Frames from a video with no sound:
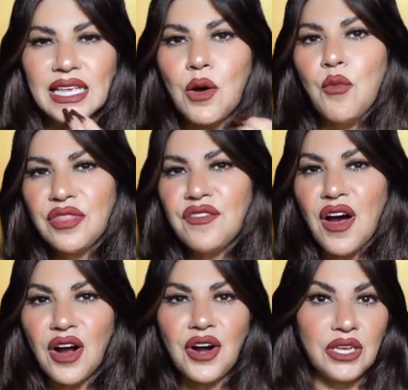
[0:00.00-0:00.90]
Like, what the
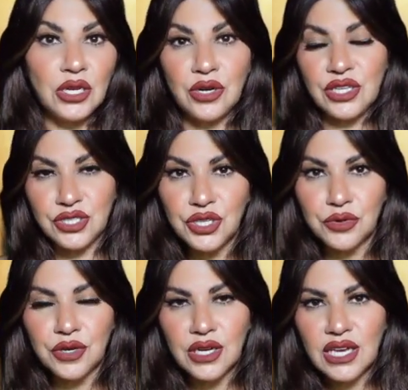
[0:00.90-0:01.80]
fuck are you gonna
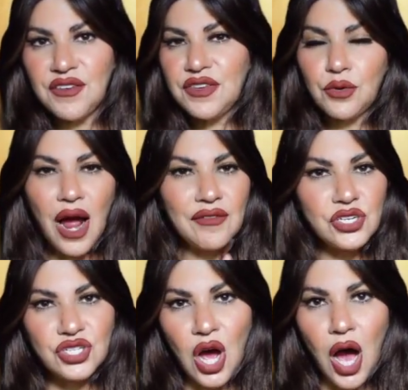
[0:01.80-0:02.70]
do if you don't have a
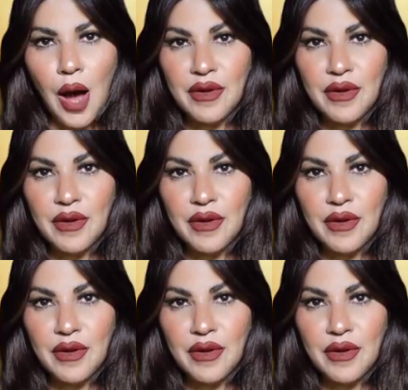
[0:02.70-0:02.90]
job,